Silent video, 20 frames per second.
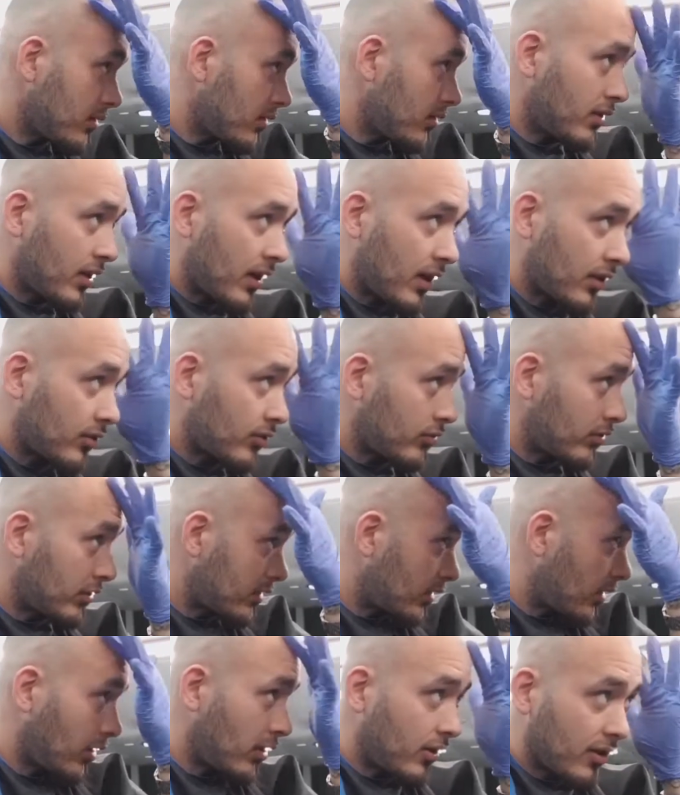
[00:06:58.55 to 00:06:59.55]
you got to
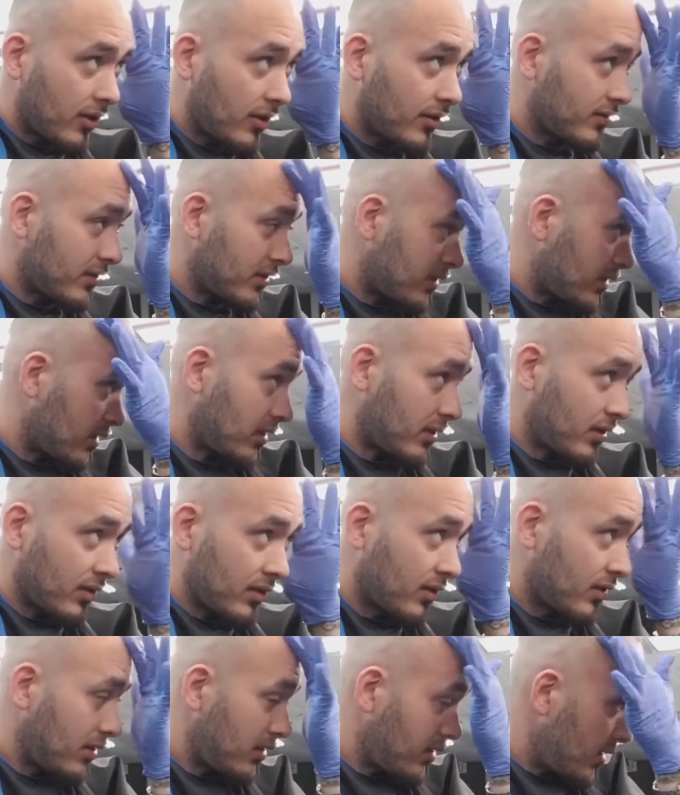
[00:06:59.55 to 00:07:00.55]
switch gloves, and then
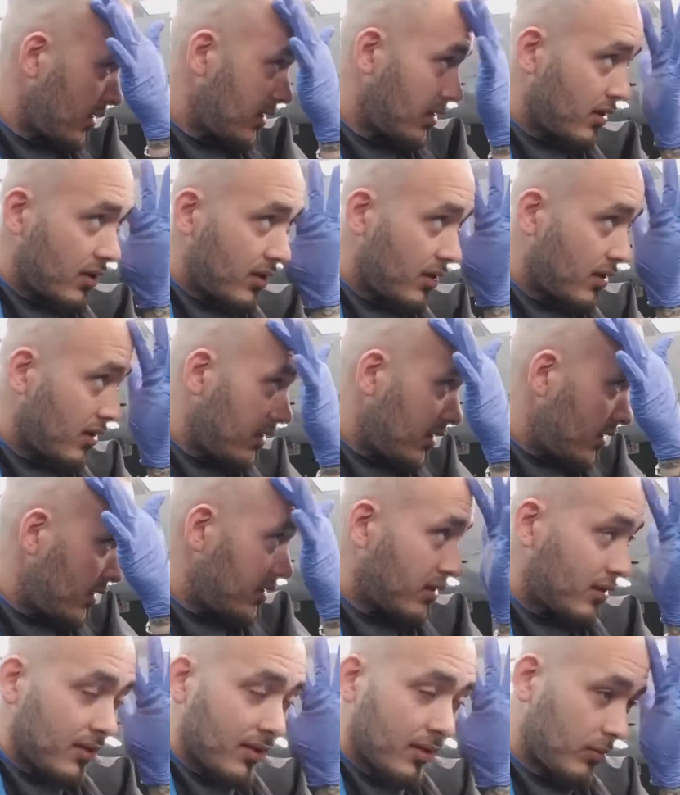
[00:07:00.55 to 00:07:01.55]

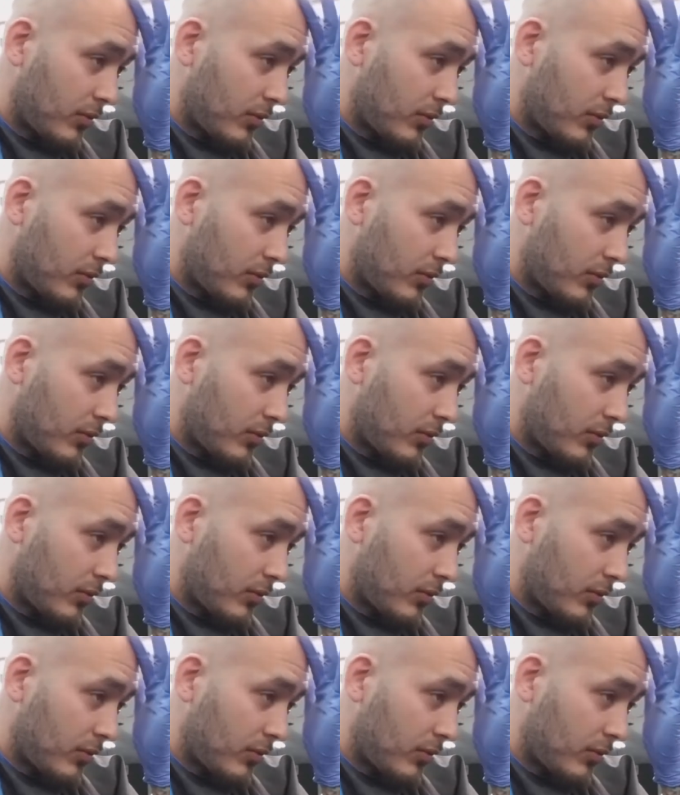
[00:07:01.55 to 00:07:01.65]
I